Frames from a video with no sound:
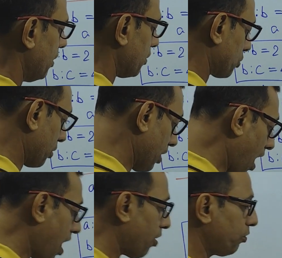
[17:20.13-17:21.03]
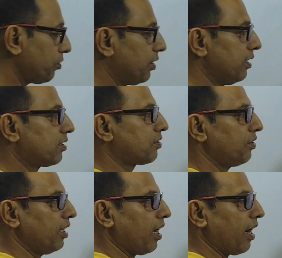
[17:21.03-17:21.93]
So now these
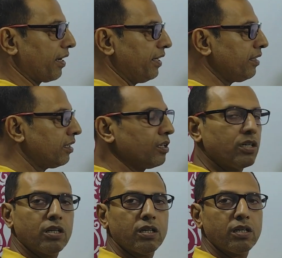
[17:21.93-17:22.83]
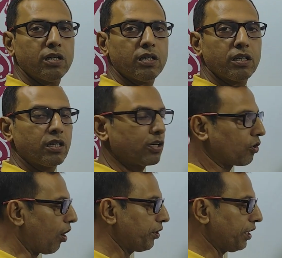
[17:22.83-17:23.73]
three are in
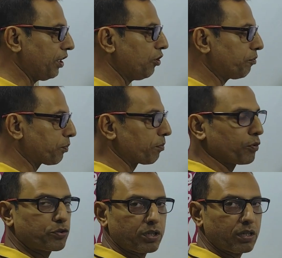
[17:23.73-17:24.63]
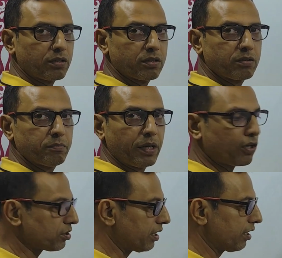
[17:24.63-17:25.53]
continued proportion
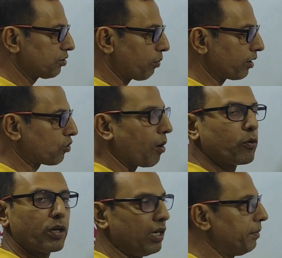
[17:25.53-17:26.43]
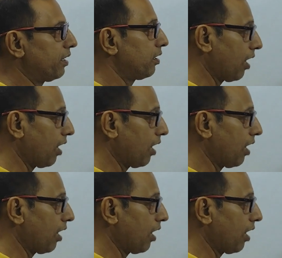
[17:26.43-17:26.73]
because there is one common element.